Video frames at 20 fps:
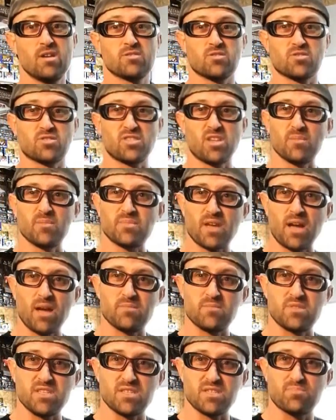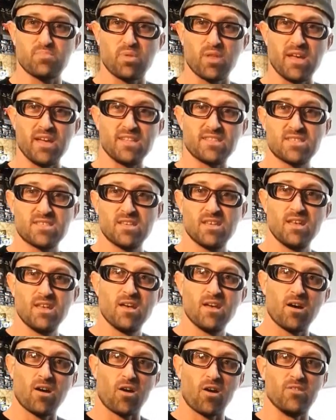so sometimes these plates
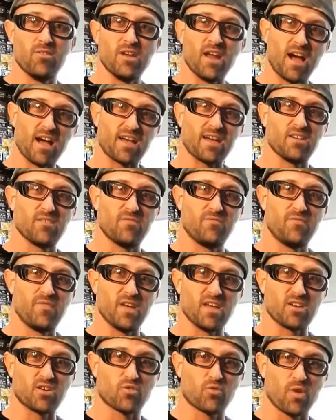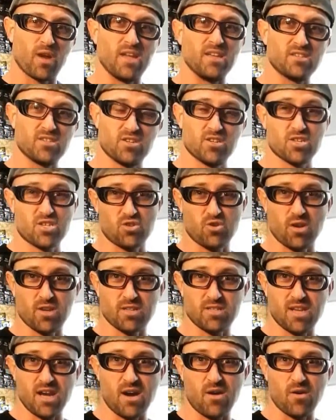are not going to fit great to your
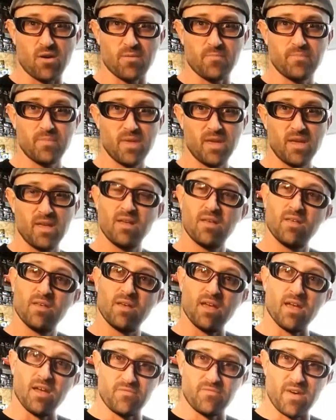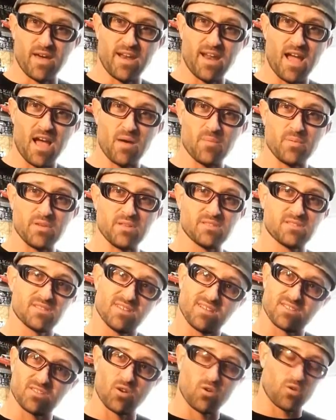strut tower. If that happens,
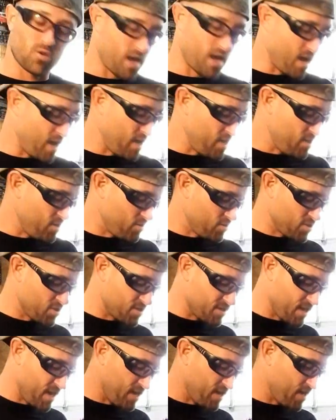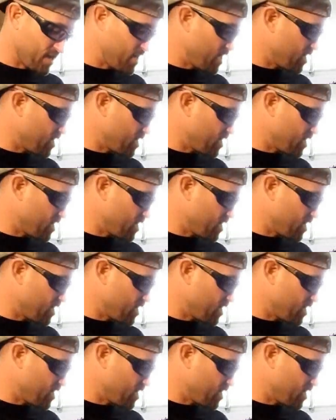it's okay. You can just take